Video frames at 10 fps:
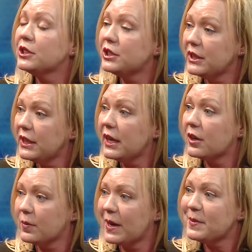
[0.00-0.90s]
she
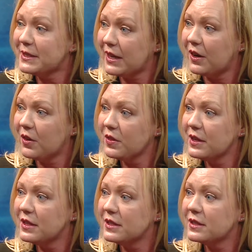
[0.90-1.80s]
and her baby's health
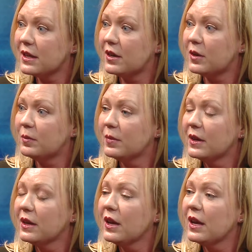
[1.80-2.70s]
is
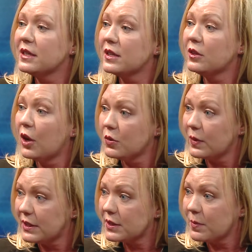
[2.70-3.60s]
a
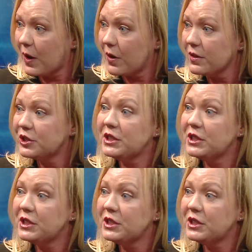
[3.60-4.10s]
low-risk birth.